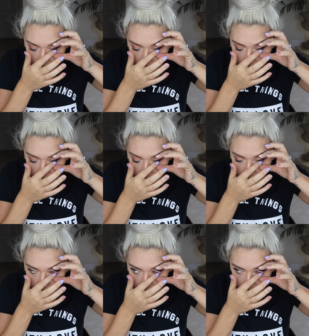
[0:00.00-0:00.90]

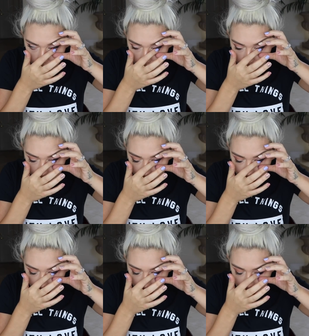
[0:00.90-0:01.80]

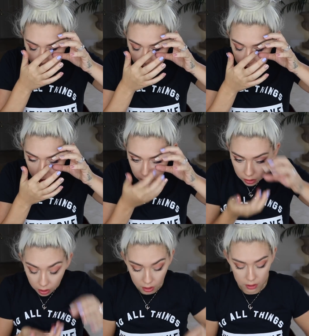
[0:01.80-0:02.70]
Nobody speaks.